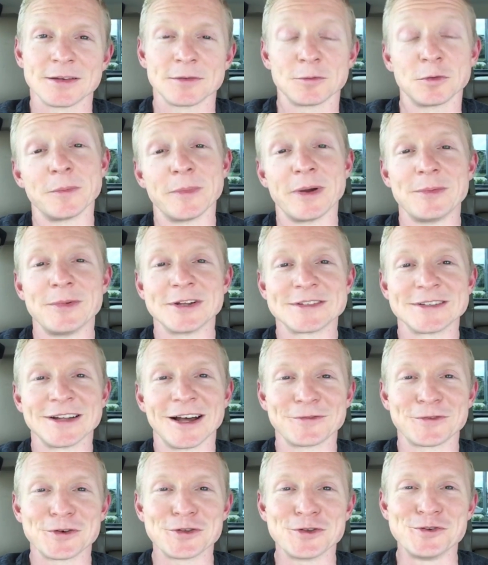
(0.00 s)
Well, maybe it's
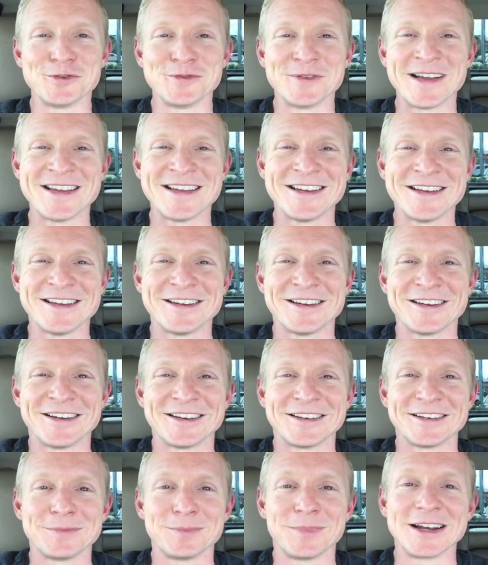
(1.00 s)
not for you,
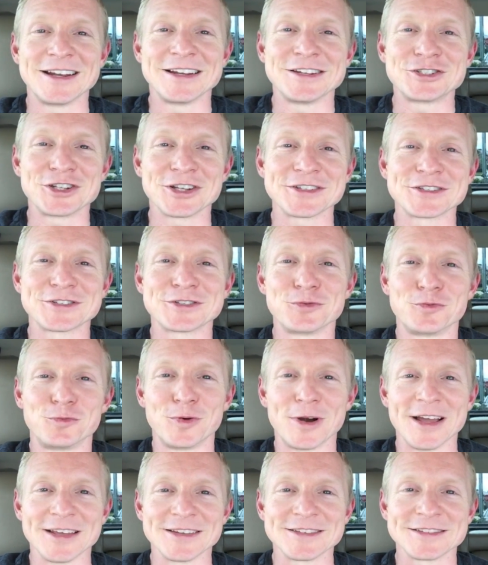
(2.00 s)
but it's just to
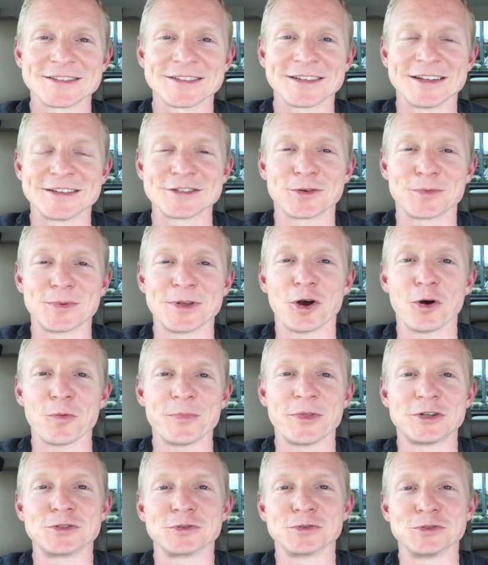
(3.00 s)
rest. And so we hope
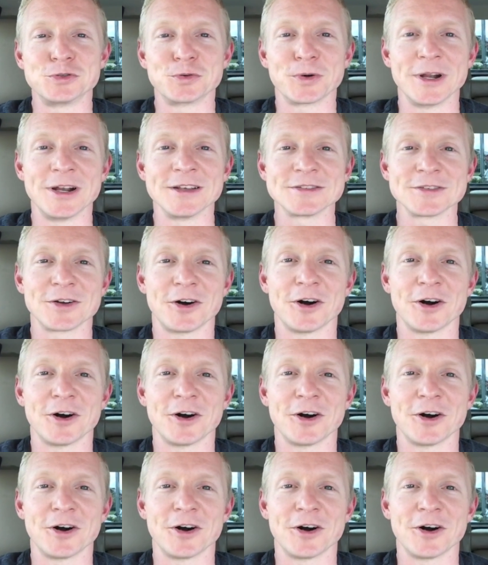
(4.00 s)
that you'll join us